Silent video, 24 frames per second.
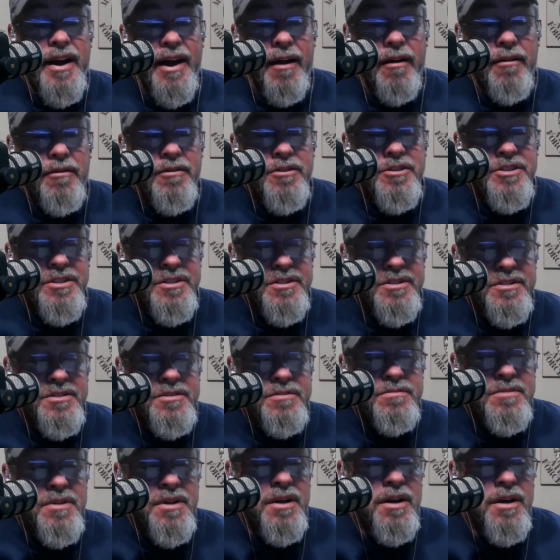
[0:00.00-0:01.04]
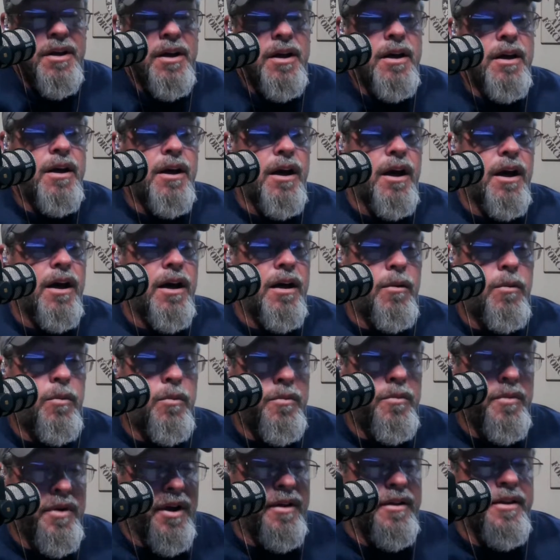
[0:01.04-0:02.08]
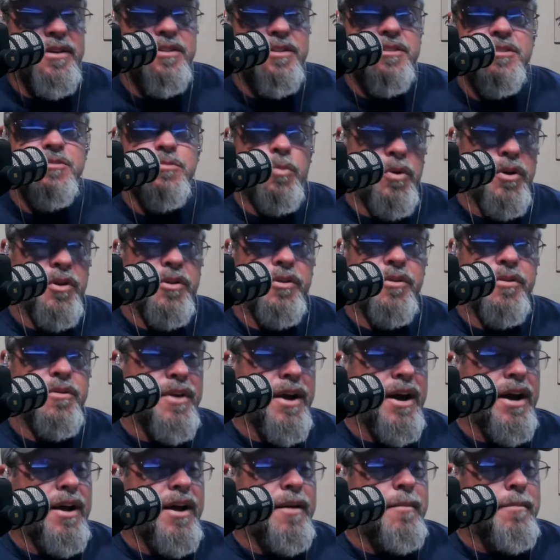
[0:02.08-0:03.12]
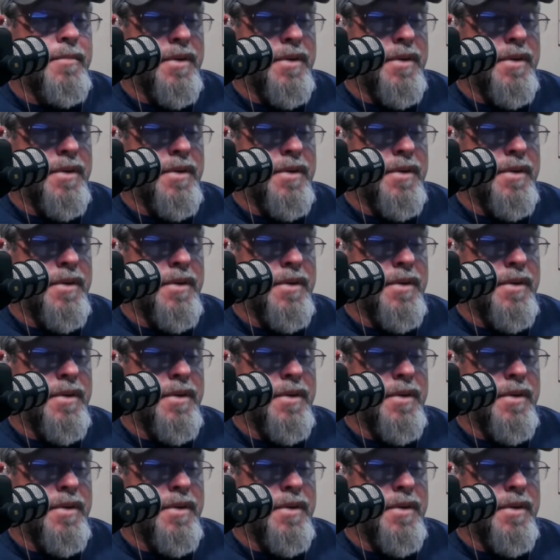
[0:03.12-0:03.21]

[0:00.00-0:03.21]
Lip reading: allergens. Now, this is 1 through 9: